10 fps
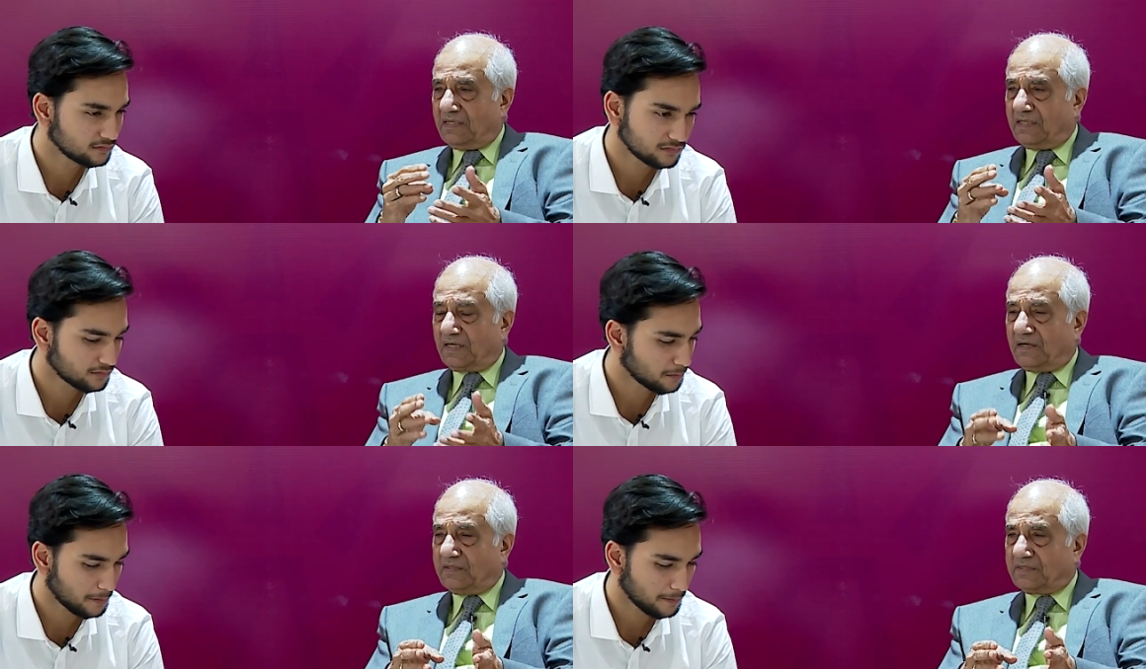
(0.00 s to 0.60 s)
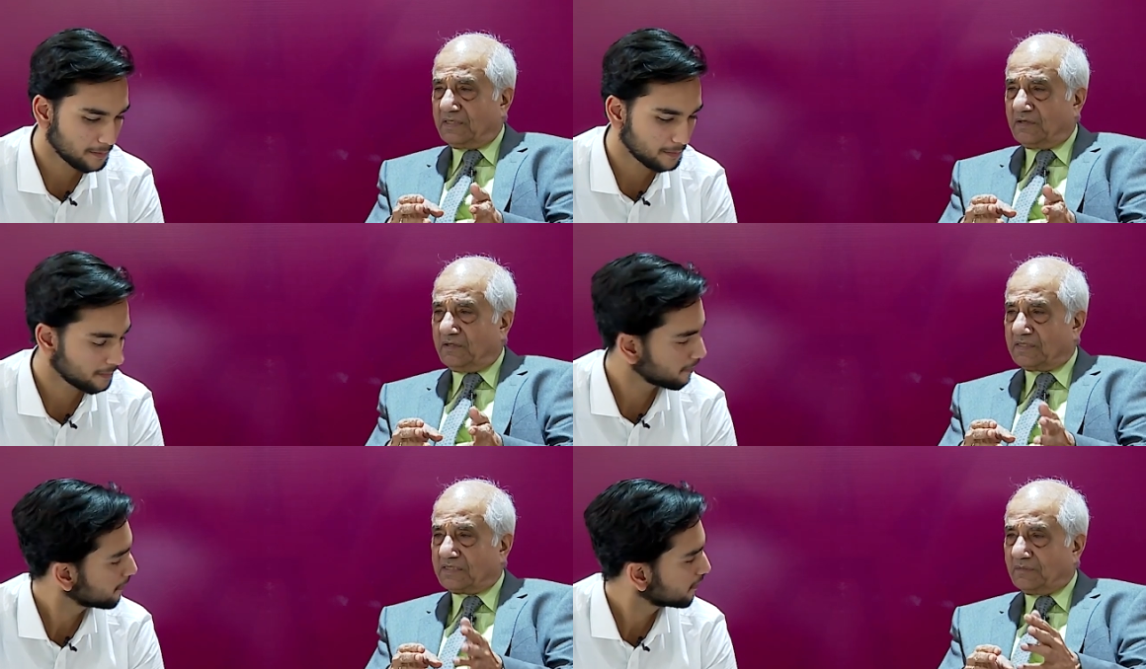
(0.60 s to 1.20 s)
Speaker 1: The
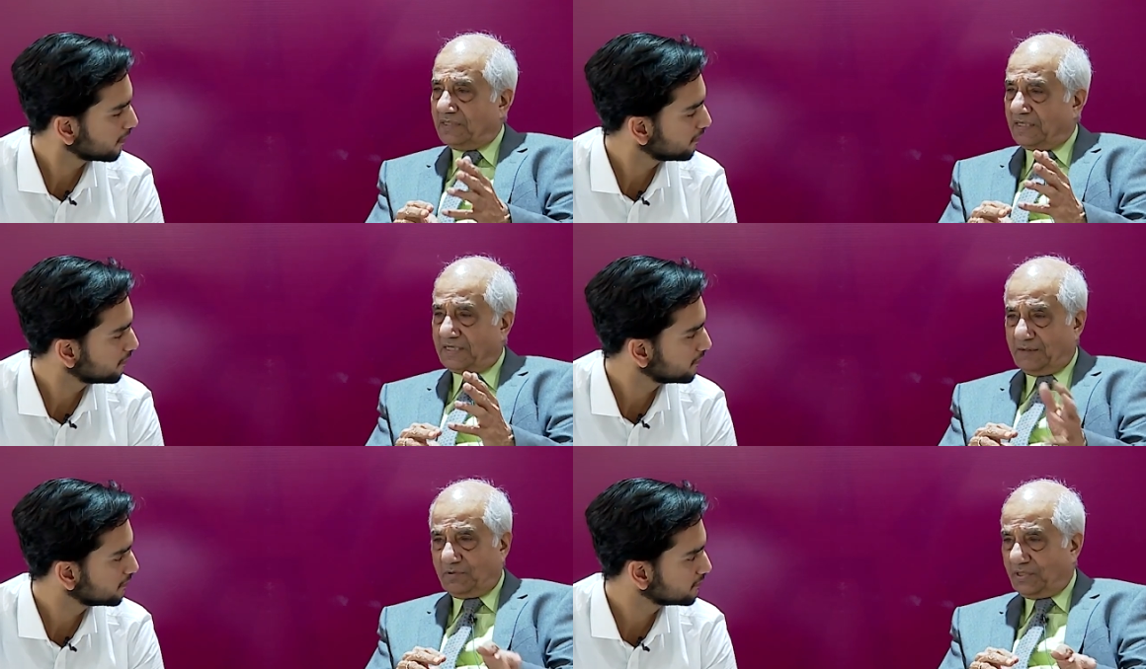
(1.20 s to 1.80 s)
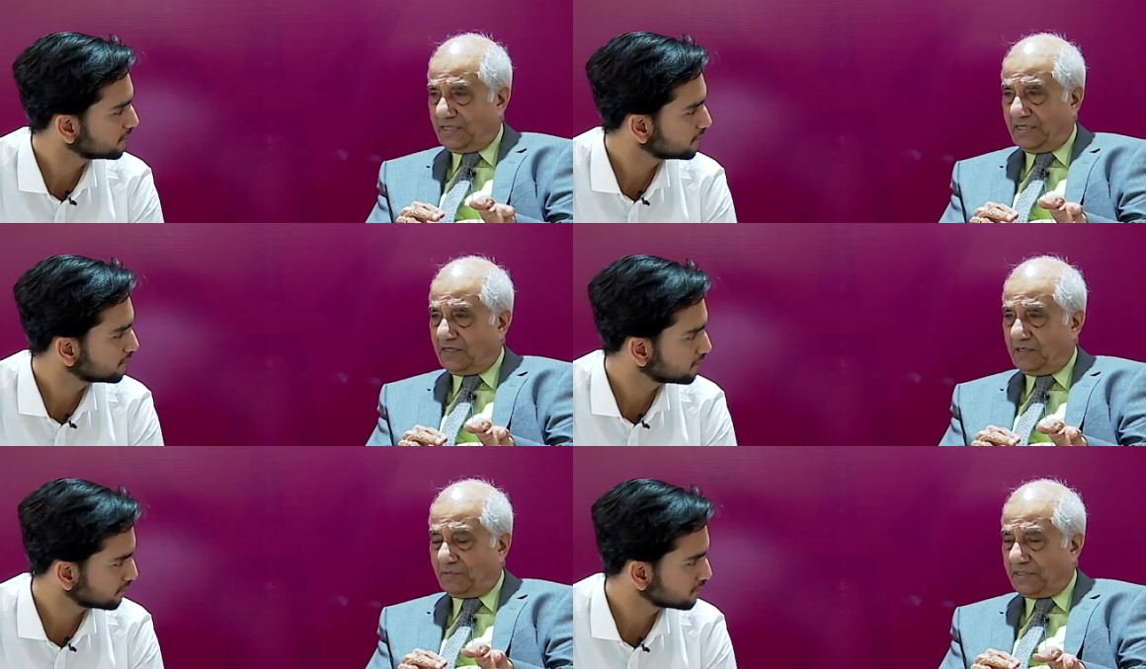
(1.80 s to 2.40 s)
Constituent Assembly came to an end
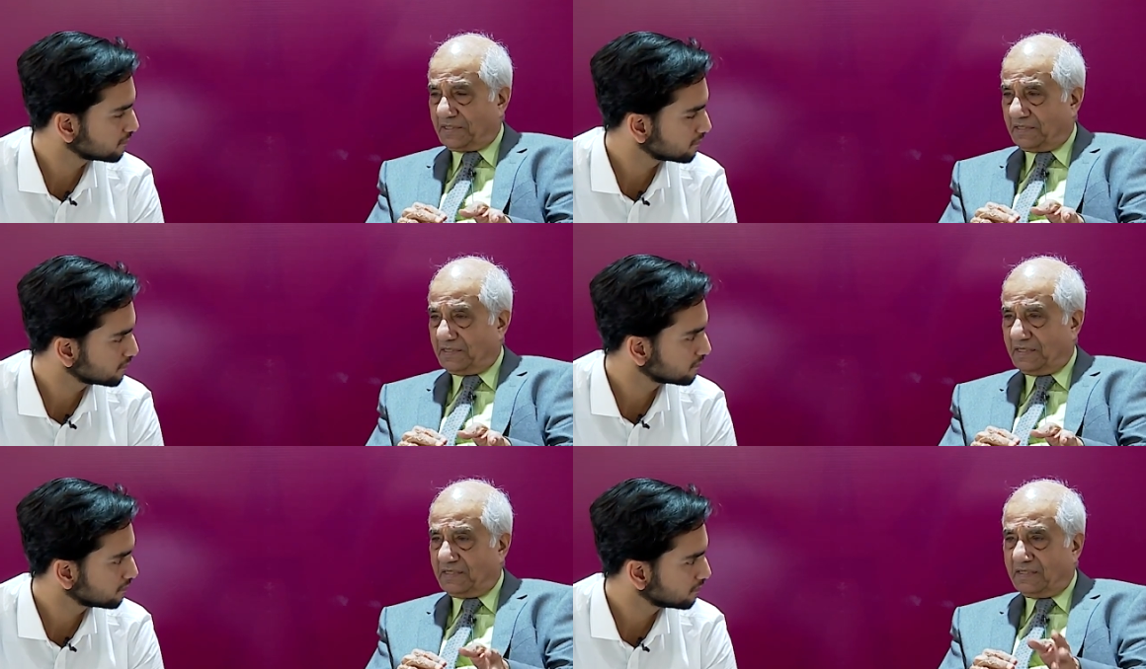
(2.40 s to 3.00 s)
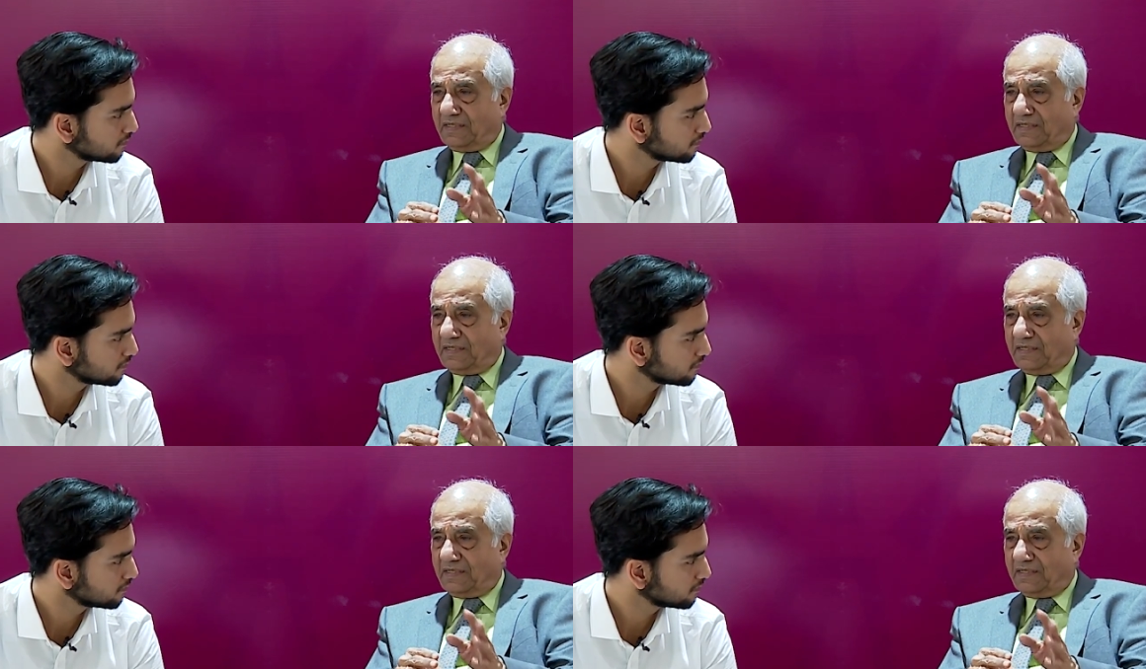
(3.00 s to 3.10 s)
on a particular date.